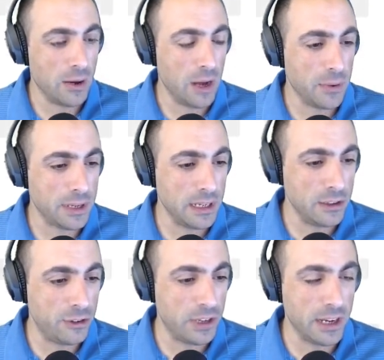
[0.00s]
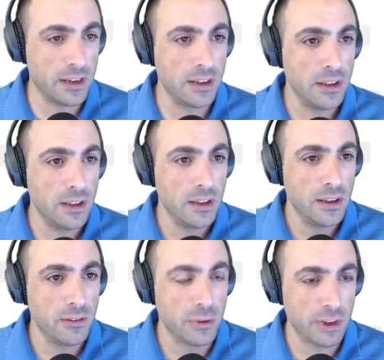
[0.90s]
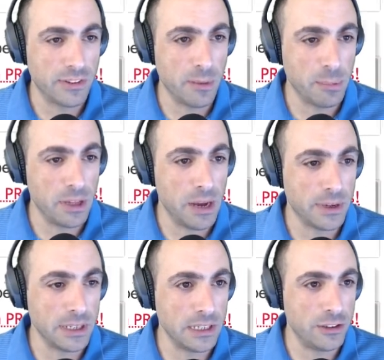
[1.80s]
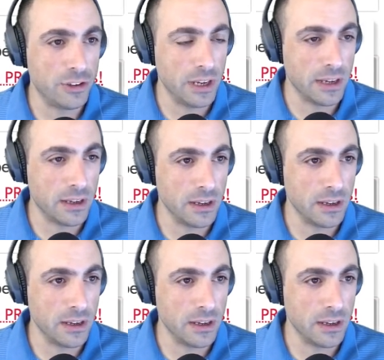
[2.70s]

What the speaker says: how can I check, for example, how can I check